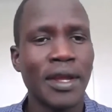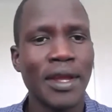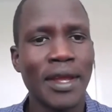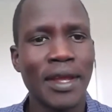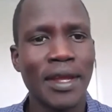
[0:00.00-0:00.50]

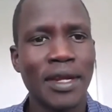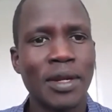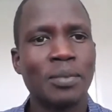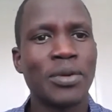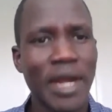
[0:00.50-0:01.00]

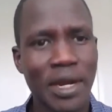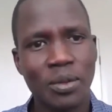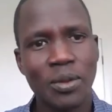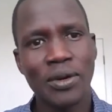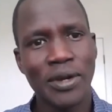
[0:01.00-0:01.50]
And Brad
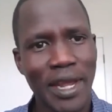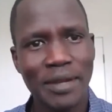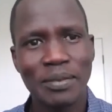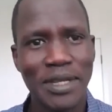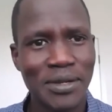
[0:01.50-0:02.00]
Poor connected
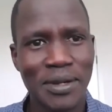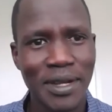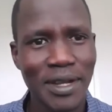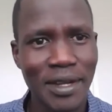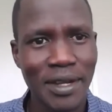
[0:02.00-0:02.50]
me to
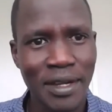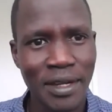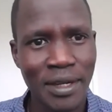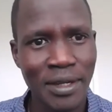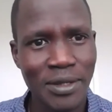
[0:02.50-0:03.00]
him,
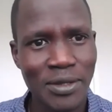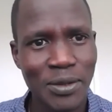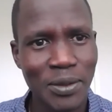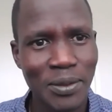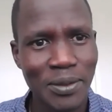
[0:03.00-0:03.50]

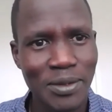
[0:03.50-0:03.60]
to